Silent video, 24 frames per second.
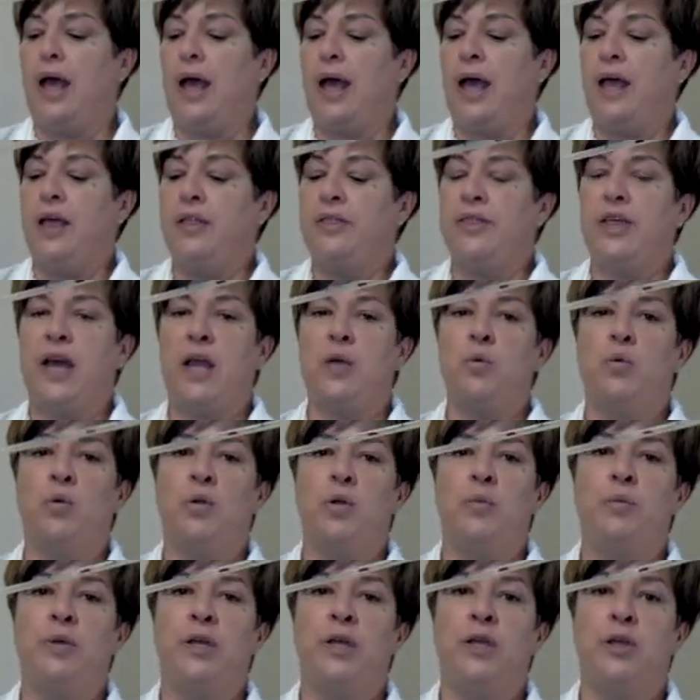and they
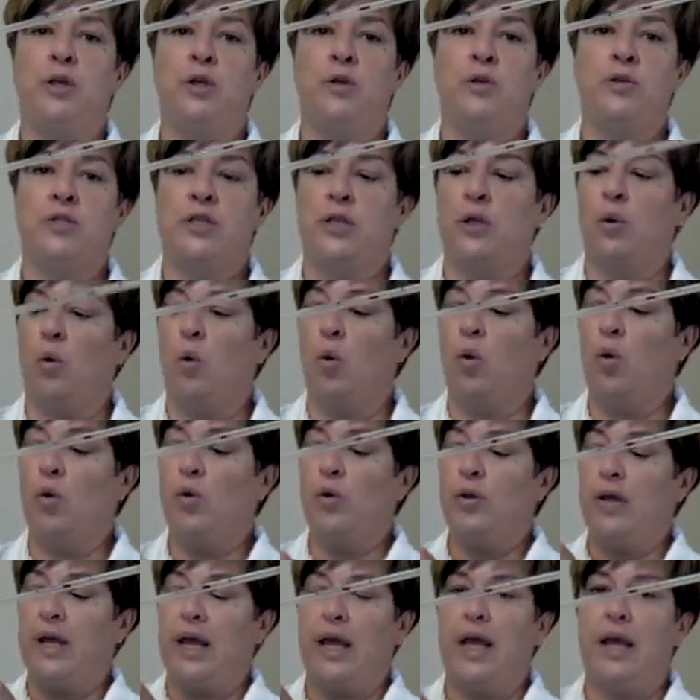will be using
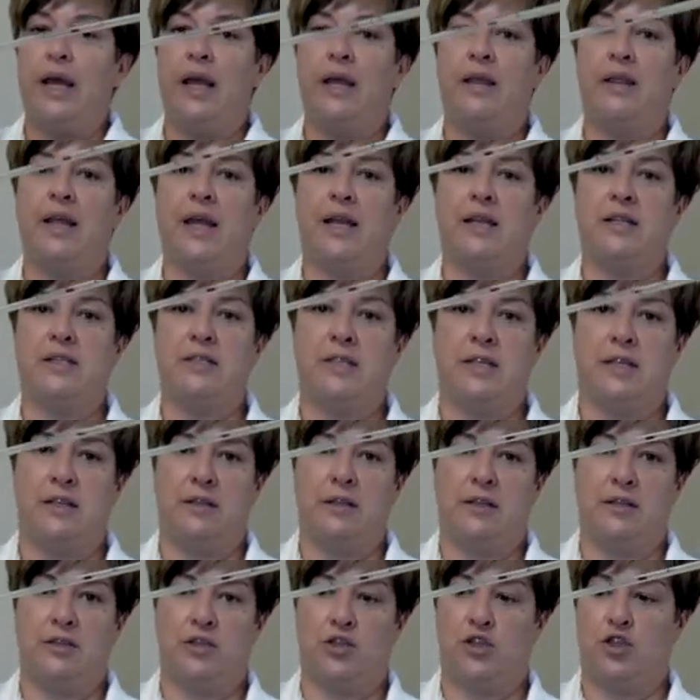all the air that is in
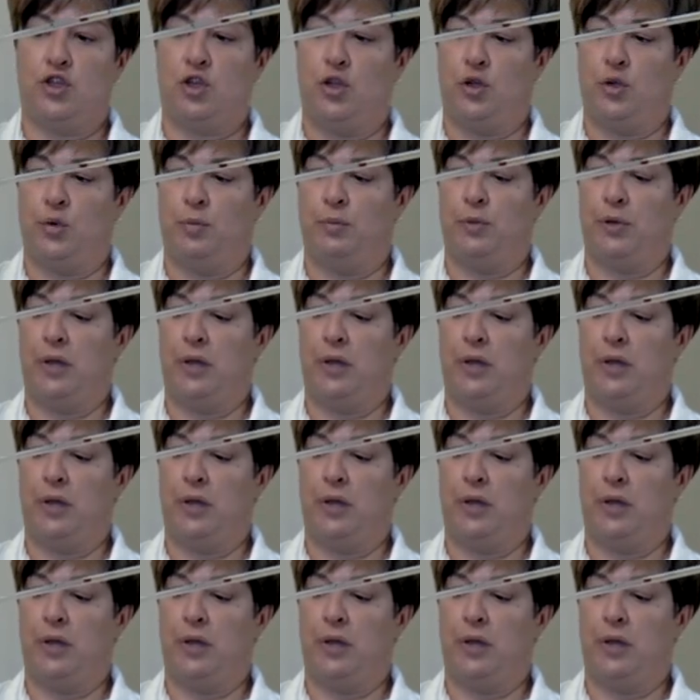this tube.